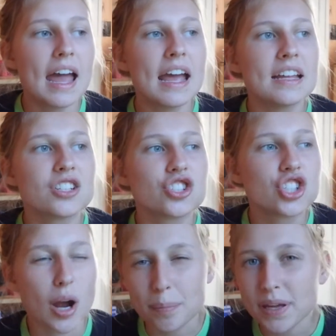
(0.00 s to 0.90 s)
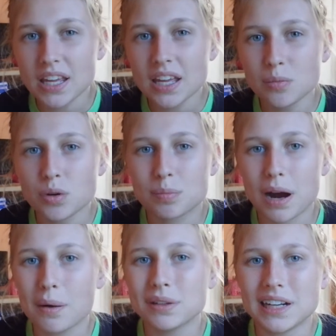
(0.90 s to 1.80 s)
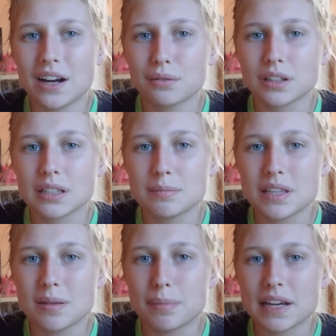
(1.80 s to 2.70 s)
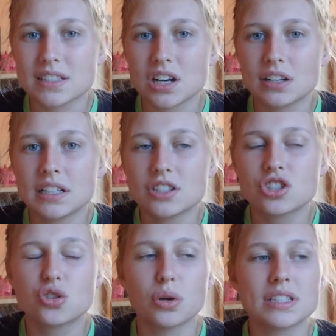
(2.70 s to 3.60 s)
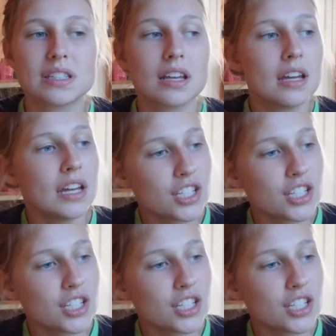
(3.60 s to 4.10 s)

and jumping him would probably not really be the best on his joints,